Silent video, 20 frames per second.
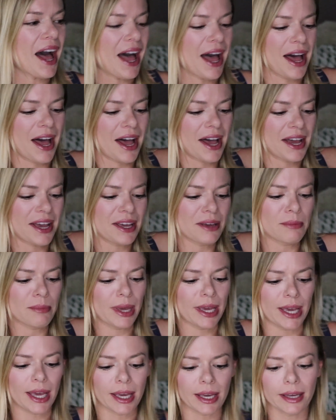I
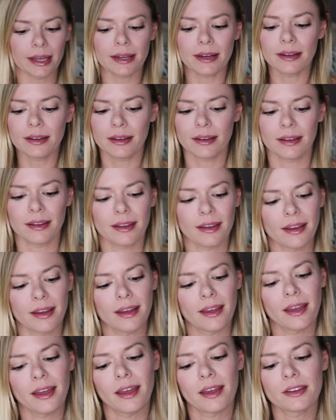made
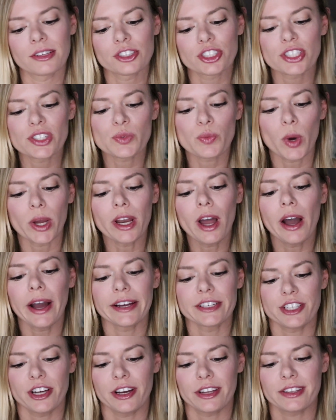just one
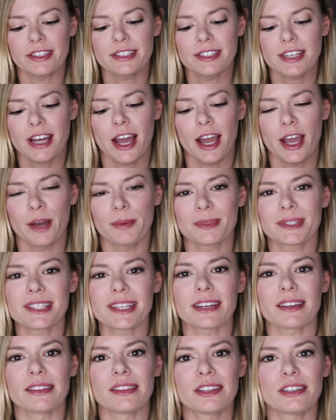hot dog this time. It's
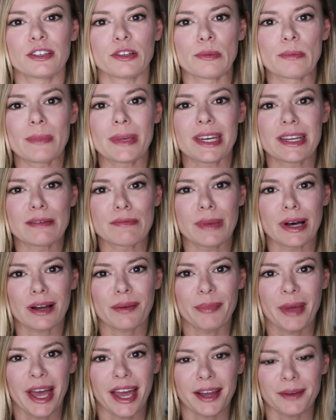like a little mini
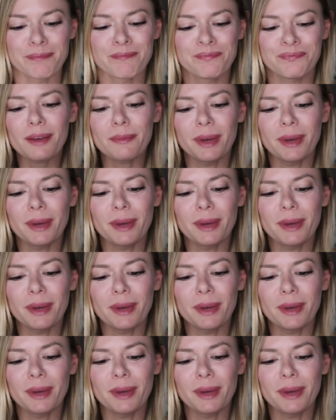mukbang.